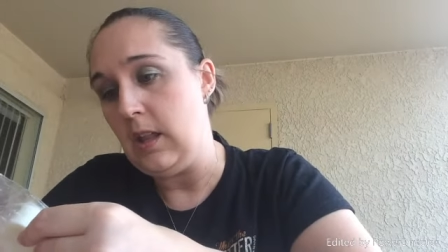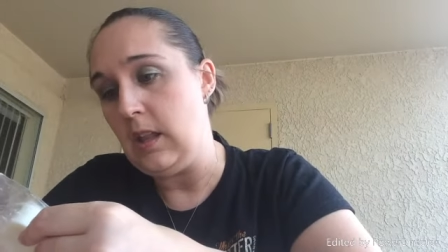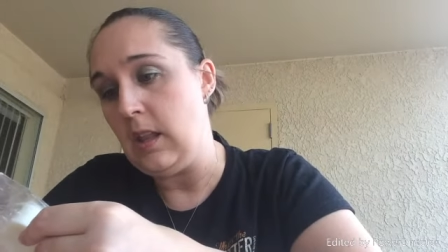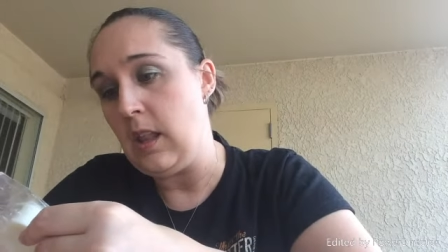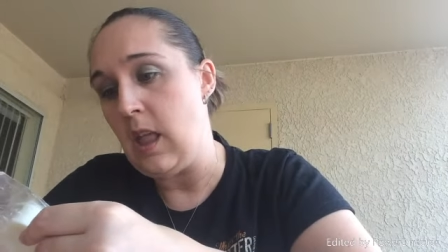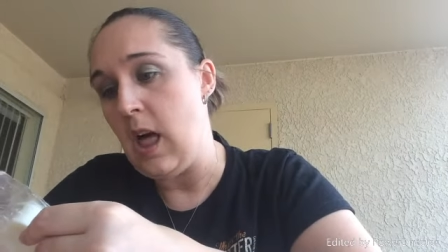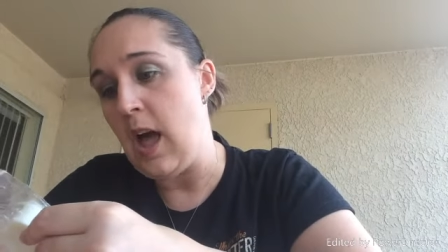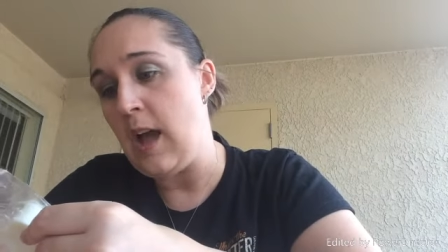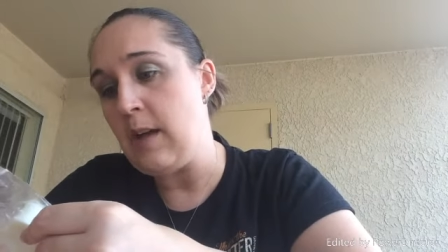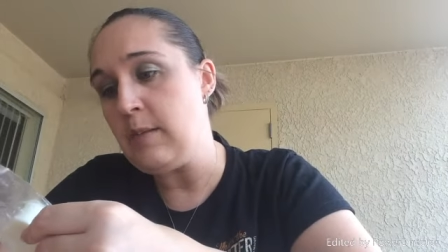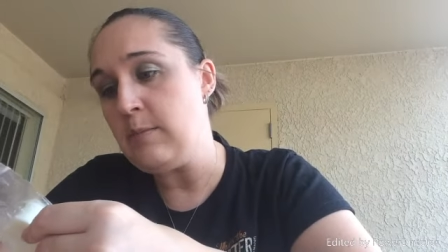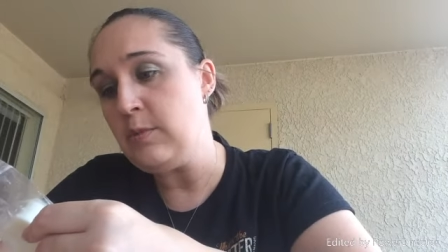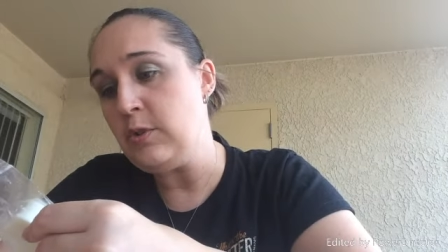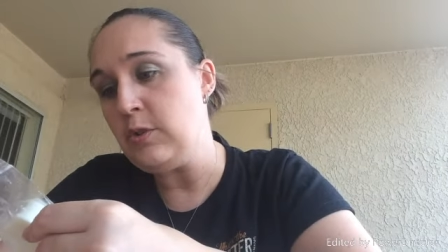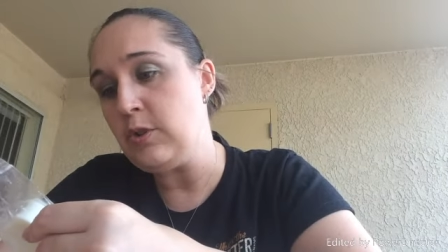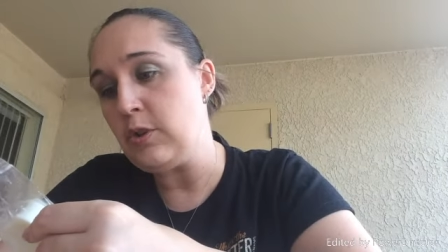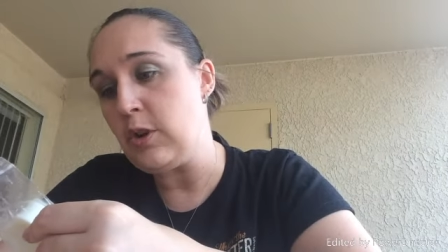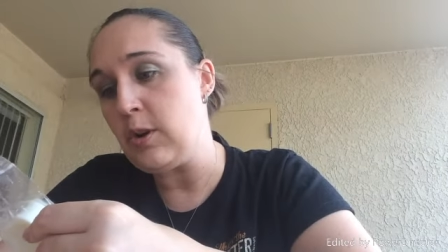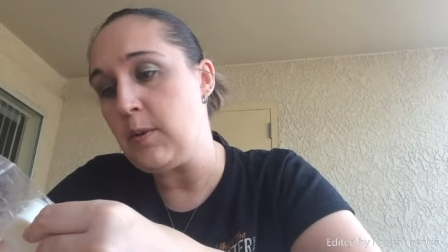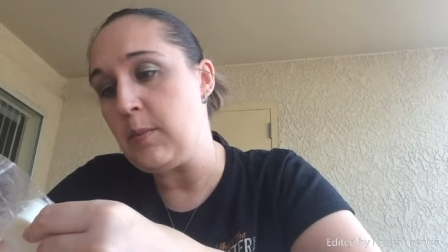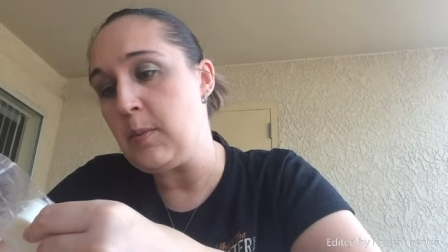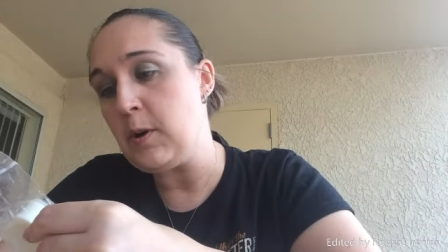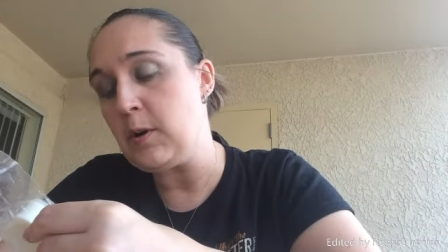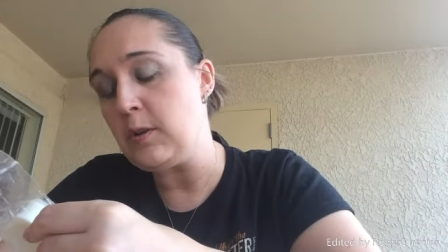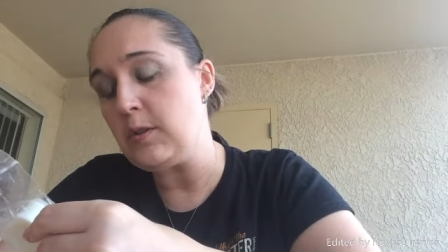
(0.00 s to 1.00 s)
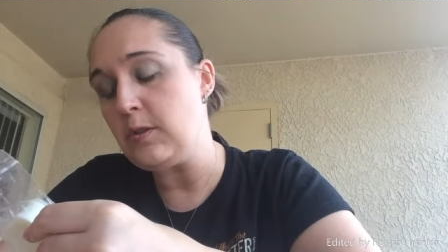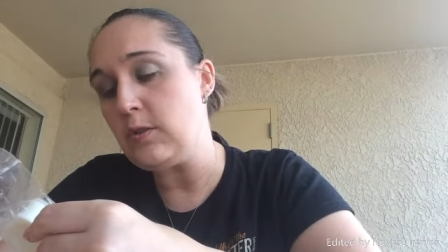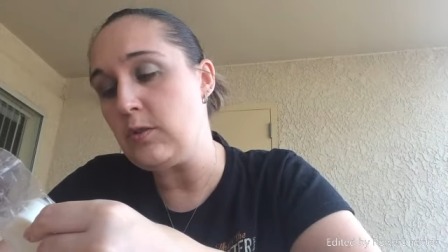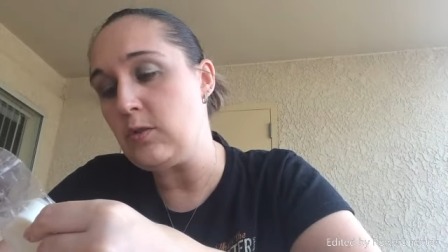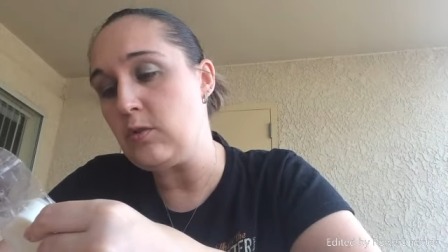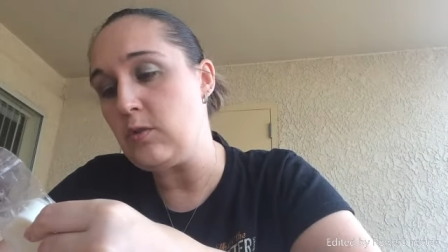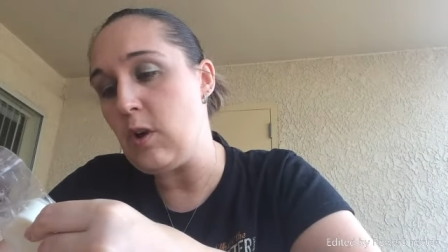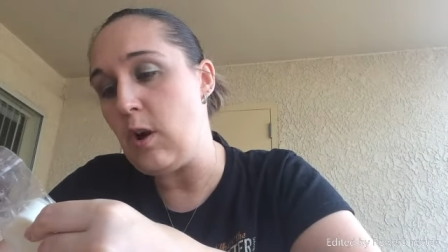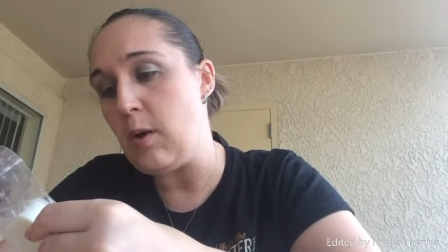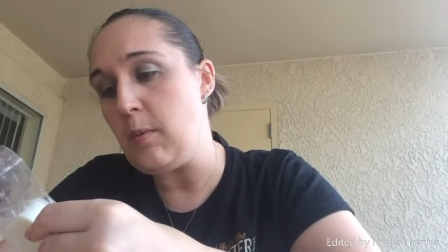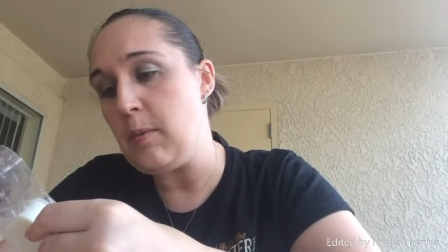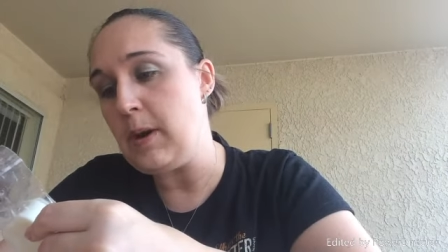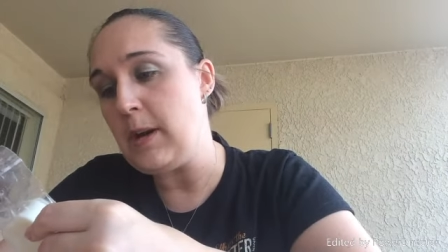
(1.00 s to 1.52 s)
lime sherbet,
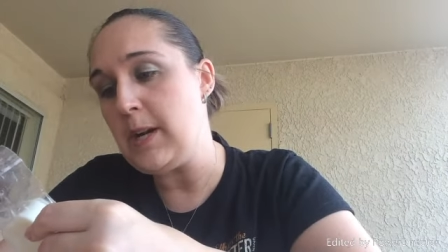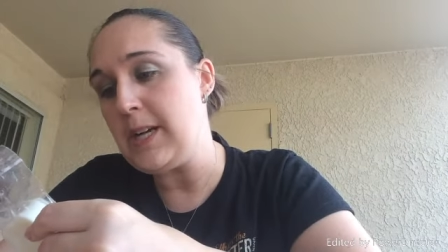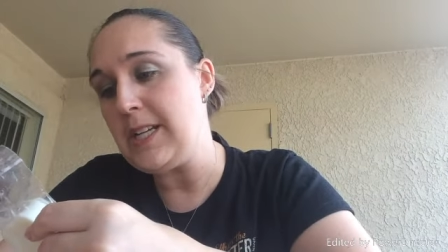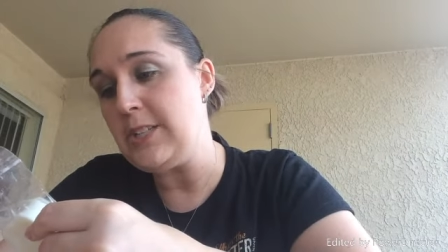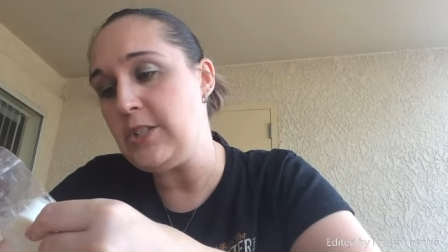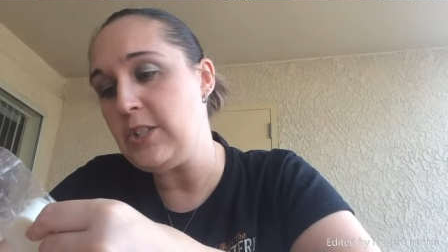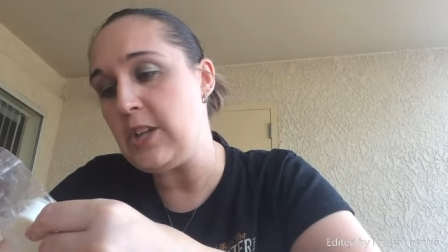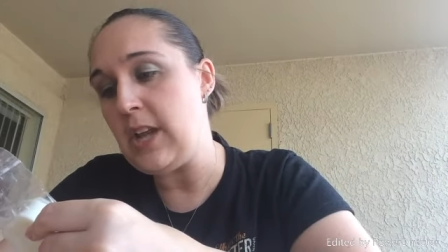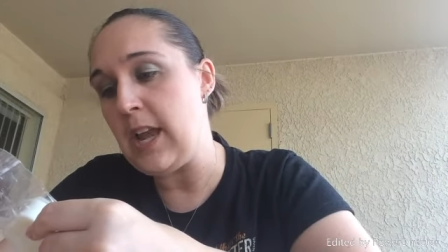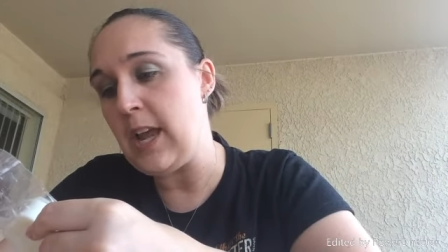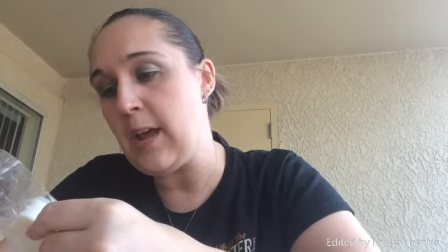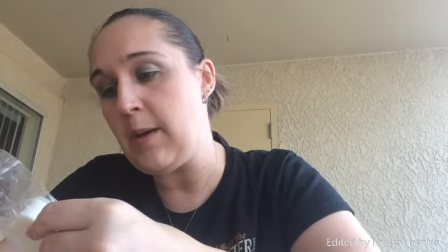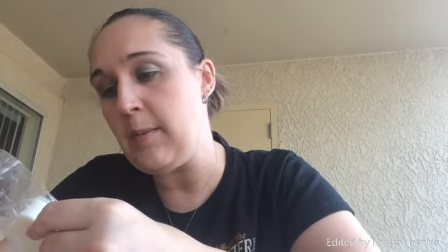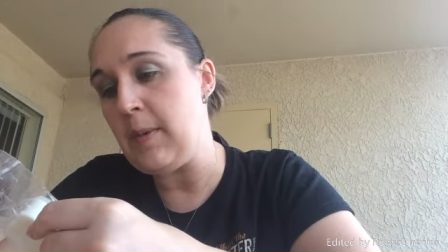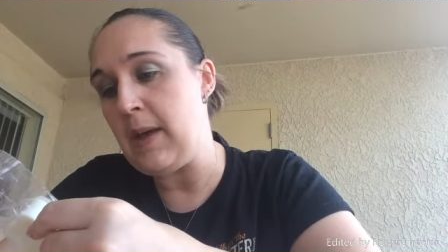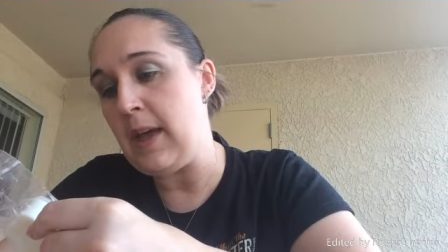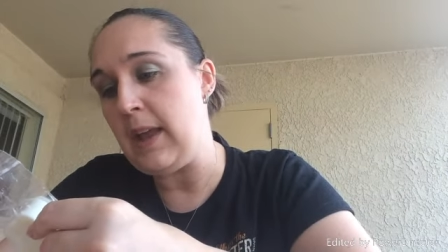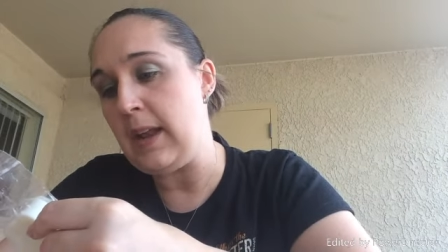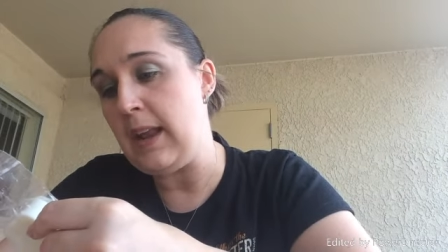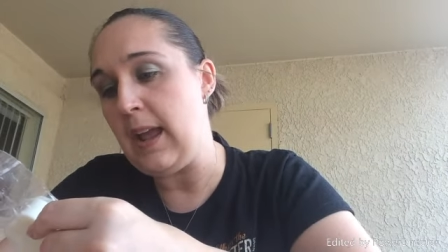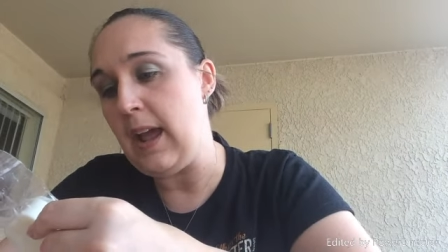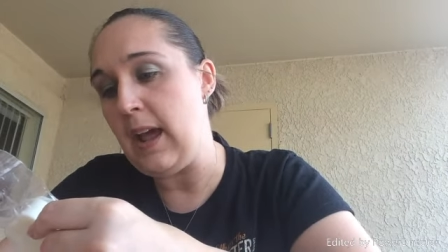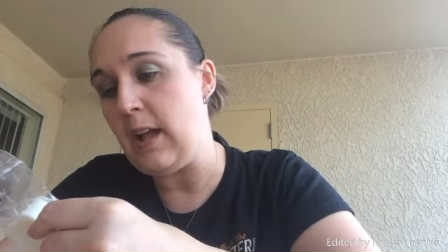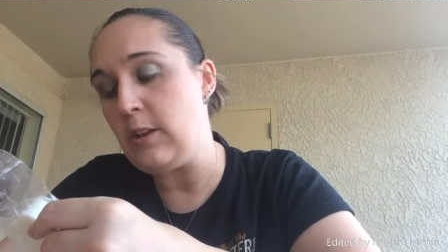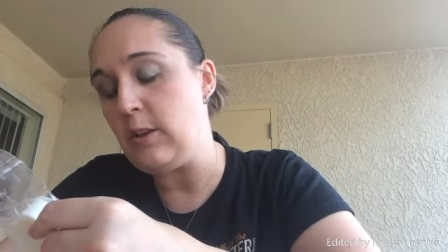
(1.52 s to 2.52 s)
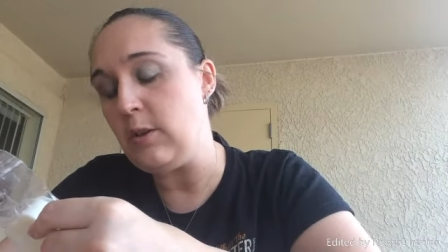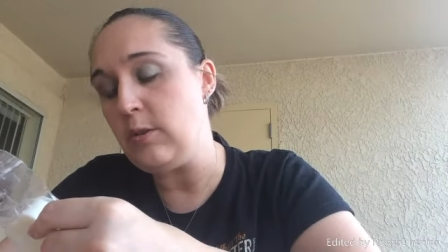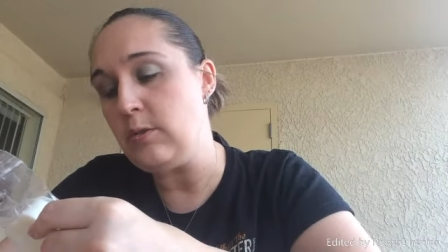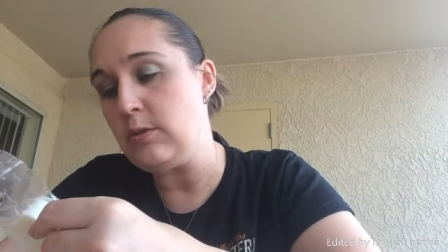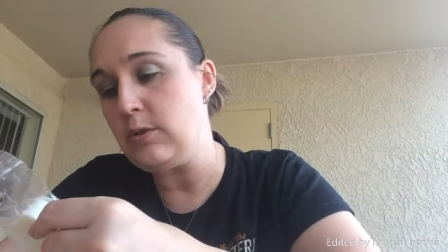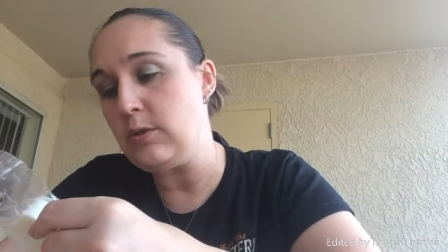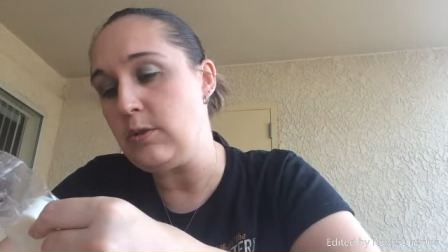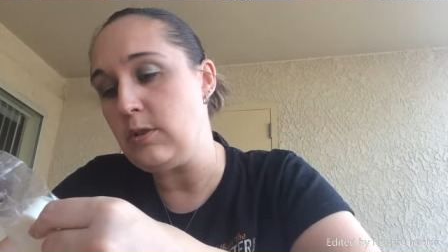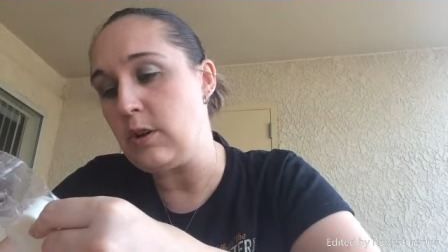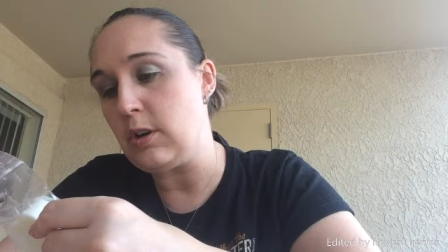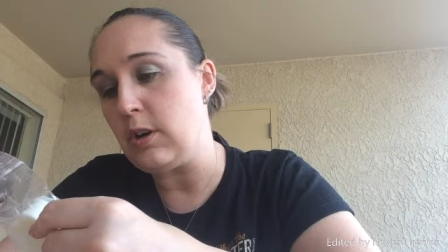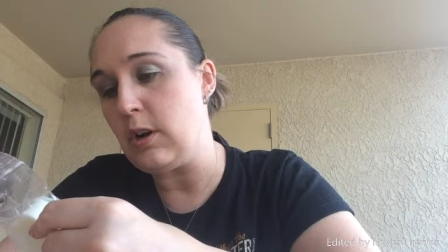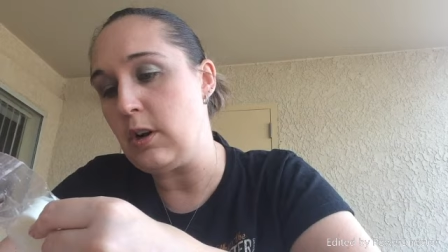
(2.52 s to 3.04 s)
strawberry jam, and hello
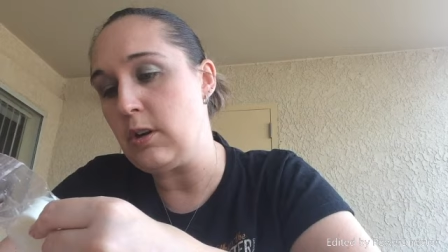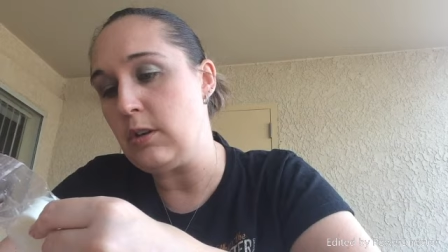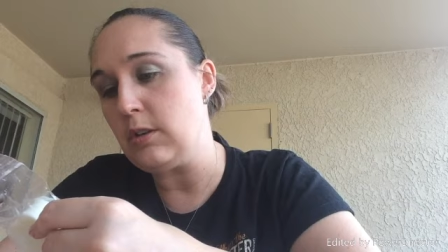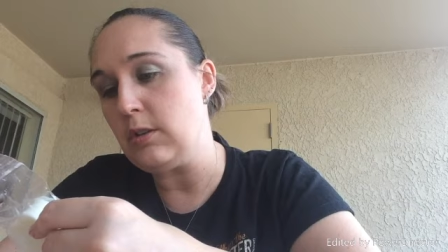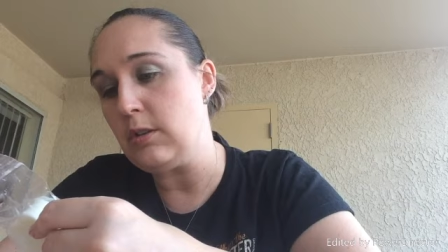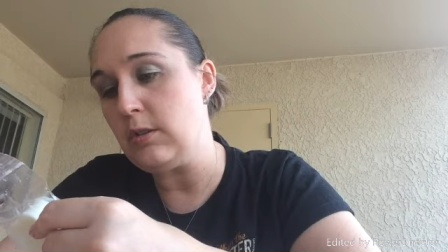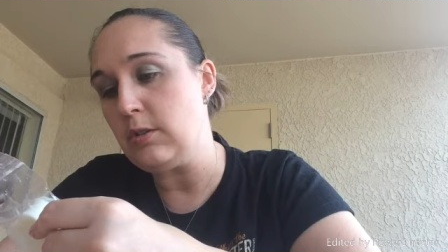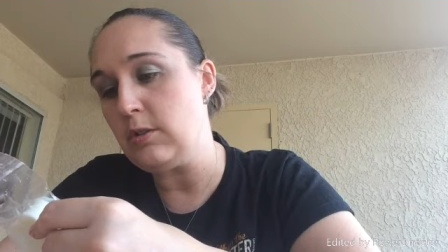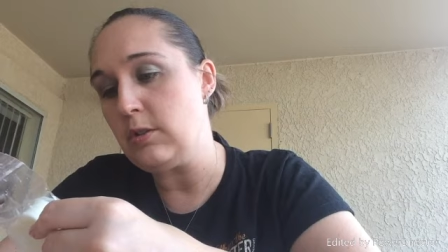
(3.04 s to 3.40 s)
sugar,